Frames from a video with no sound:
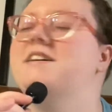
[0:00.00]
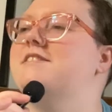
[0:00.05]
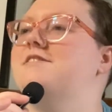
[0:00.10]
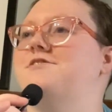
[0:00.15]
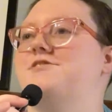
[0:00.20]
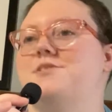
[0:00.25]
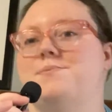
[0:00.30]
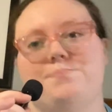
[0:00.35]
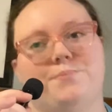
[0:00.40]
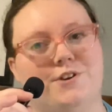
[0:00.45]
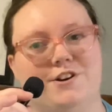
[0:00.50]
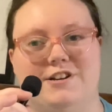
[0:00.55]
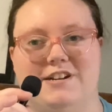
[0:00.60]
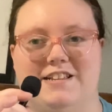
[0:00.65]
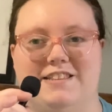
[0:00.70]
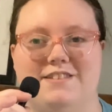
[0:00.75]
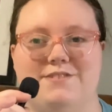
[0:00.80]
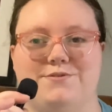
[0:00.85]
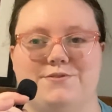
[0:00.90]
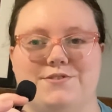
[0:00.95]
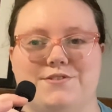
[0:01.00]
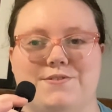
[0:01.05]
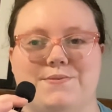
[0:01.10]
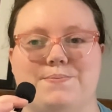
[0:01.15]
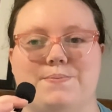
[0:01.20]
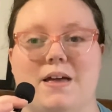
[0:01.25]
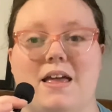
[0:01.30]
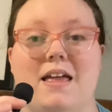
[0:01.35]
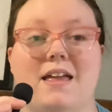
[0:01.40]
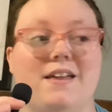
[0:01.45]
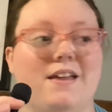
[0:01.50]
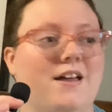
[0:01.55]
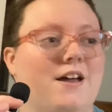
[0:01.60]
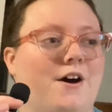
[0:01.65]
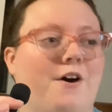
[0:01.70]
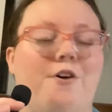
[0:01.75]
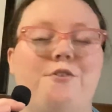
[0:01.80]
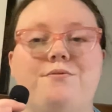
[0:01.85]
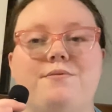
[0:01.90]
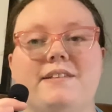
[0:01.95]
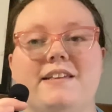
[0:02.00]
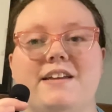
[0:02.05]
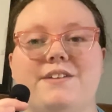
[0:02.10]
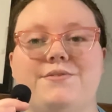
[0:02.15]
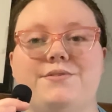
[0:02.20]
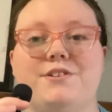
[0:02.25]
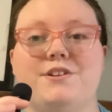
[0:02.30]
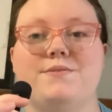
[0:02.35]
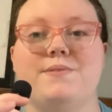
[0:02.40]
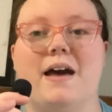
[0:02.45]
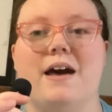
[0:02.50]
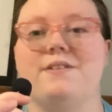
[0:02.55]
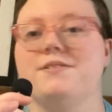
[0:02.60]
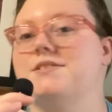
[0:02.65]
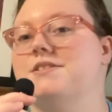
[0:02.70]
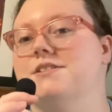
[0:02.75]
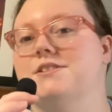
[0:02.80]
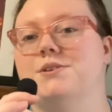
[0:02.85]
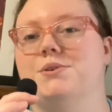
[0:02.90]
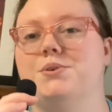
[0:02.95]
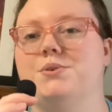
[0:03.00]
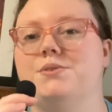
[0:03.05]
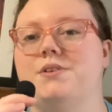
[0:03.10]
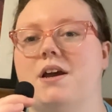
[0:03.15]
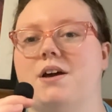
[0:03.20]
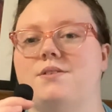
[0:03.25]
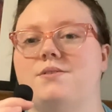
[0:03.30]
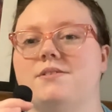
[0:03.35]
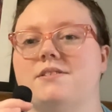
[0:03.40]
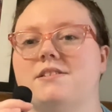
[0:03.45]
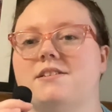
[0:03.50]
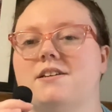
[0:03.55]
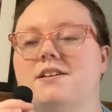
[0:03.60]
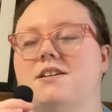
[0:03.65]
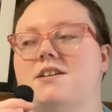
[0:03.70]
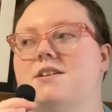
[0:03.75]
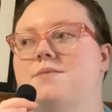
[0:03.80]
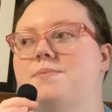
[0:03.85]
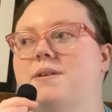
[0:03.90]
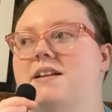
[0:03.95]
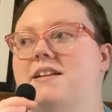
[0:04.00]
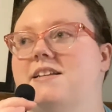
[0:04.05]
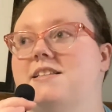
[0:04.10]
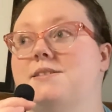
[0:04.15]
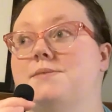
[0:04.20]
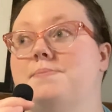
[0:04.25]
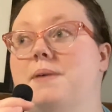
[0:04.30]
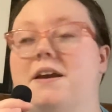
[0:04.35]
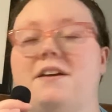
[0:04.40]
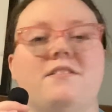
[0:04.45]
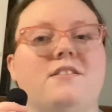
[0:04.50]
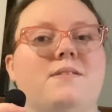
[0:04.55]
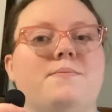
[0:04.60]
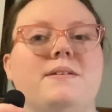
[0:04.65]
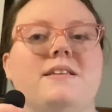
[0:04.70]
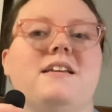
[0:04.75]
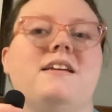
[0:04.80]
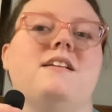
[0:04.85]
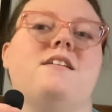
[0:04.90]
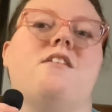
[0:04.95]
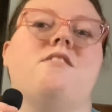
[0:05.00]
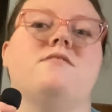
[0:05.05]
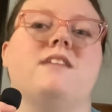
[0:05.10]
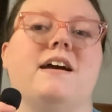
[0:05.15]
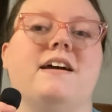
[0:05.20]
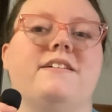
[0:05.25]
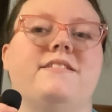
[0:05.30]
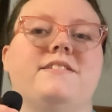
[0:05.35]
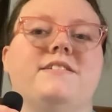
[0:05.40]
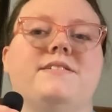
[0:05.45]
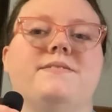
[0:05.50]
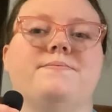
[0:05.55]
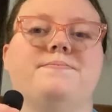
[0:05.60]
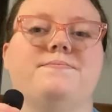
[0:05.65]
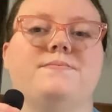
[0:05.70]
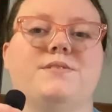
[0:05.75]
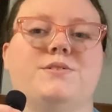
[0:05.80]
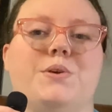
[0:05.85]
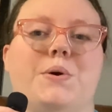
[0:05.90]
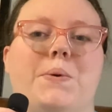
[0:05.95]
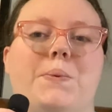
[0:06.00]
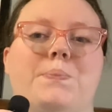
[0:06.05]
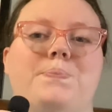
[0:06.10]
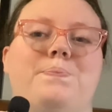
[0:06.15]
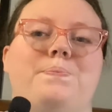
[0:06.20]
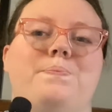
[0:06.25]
there's a bird in the room. Hopefully it flew out. Who knows? But it's apparently been in all night. So